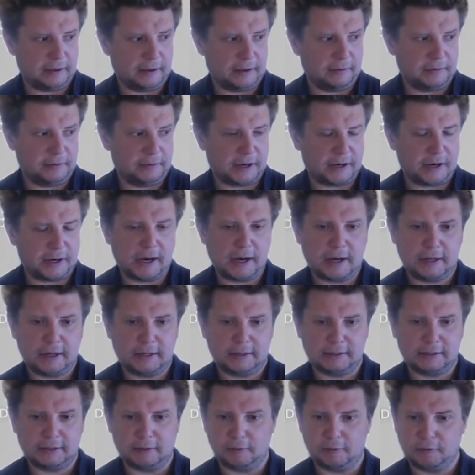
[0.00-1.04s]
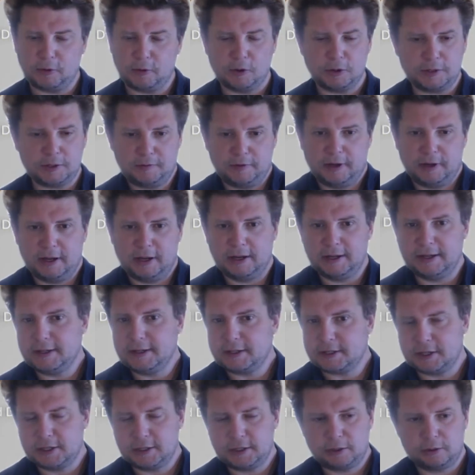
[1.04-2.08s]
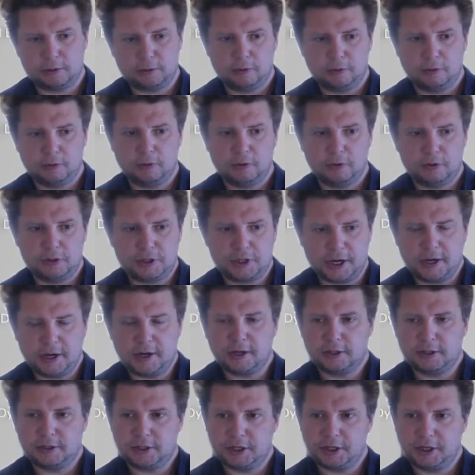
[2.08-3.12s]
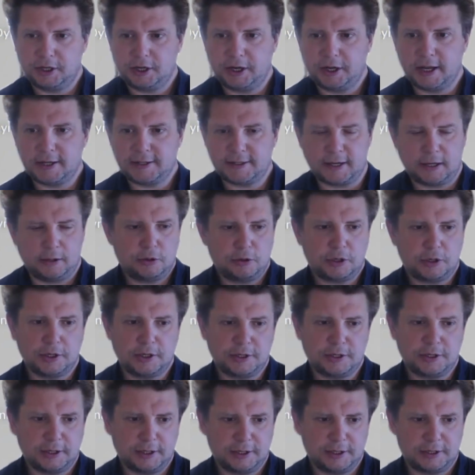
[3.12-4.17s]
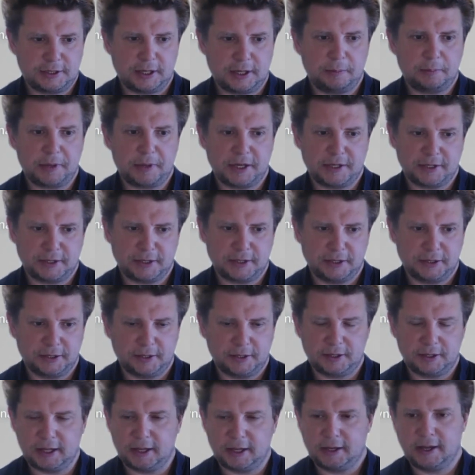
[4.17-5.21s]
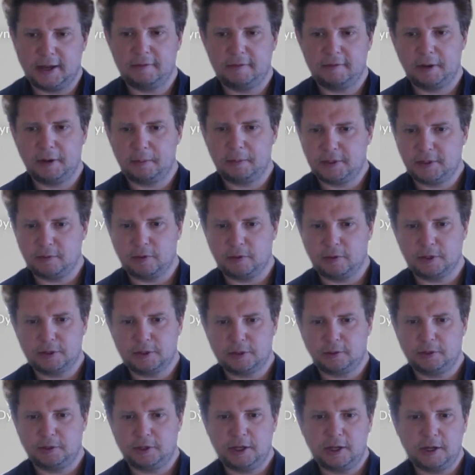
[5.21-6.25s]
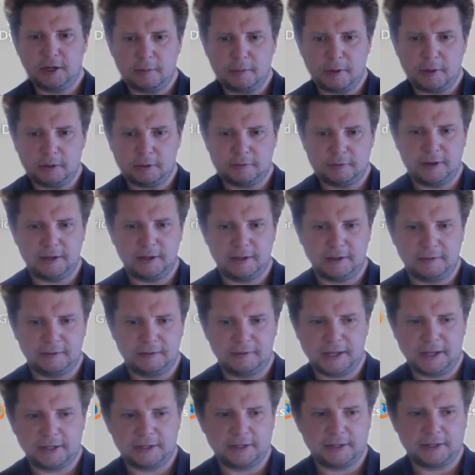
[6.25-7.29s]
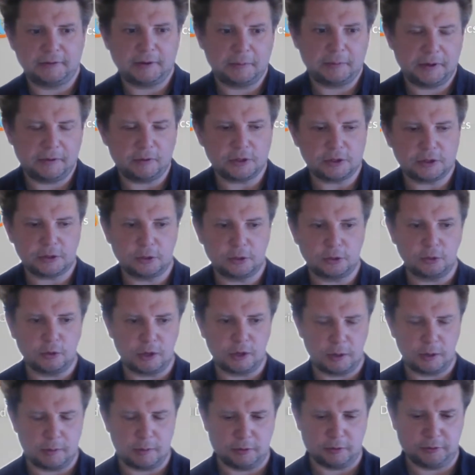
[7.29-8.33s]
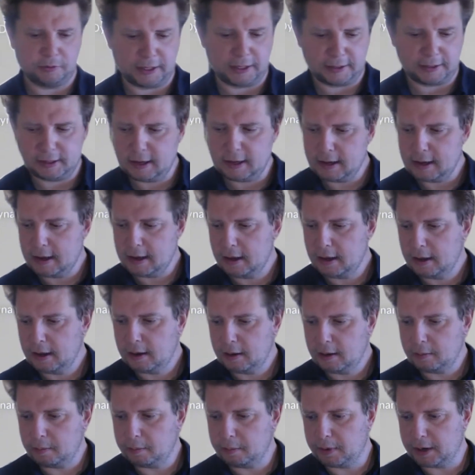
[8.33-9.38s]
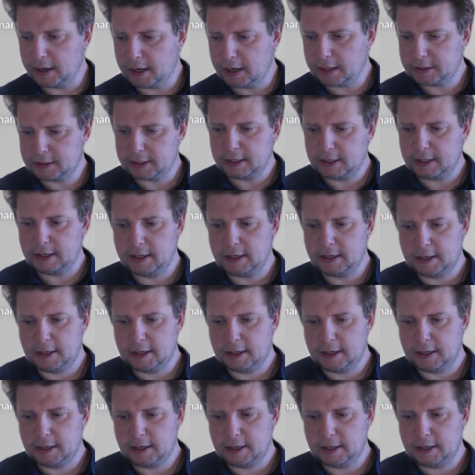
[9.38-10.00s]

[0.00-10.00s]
there are, of course, the interest to general GenAI solutions is unprecedented. Like, everybody wants to hear about that, everybody wants to talk about that. But